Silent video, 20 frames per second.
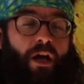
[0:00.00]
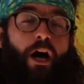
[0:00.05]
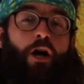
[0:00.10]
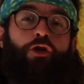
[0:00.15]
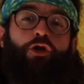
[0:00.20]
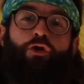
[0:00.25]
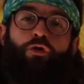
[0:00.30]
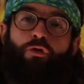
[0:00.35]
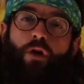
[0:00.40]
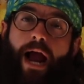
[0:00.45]

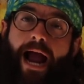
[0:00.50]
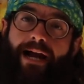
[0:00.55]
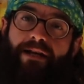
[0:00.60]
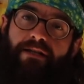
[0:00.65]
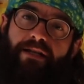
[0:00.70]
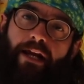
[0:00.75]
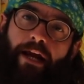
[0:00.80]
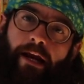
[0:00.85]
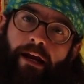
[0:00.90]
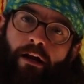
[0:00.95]

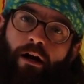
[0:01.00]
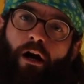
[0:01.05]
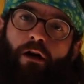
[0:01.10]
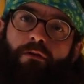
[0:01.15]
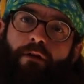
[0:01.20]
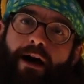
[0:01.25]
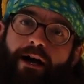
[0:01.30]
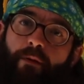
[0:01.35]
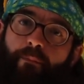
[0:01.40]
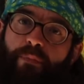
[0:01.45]
attracting a
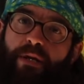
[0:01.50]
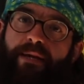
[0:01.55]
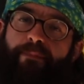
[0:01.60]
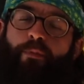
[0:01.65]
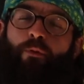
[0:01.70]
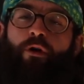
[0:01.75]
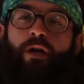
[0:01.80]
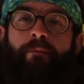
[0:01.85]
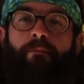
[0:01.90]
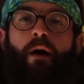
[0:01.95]
lot of
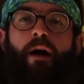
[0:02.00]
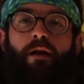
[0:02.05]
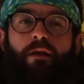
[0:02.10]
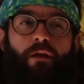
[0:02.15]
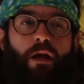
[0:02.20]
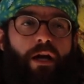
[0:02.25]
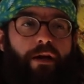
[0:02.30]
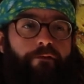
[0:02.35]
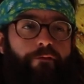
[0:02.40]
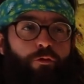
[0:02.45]
people in my
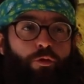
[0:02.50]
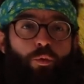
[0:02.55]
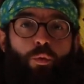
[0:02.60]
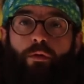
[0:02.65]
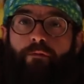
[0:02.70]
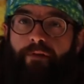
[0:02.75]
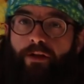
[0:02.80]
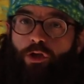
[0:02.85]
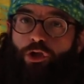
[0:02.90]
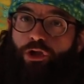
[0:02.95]
life who
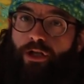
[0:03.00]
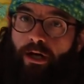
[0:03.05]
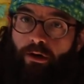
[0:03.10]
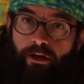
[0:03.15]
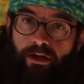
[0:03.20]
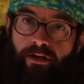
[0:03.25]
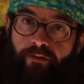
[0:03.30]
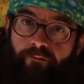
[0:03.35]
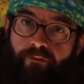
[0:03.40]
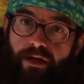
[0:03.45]
were
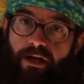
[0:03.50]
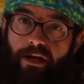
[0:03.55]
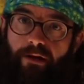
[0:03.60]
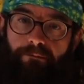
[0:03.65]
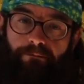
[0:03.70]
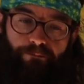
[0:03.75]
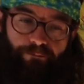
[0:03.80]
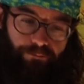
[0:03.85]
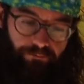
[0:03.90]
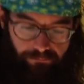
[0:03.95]
vegetarian and
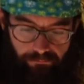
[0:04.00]
vegan.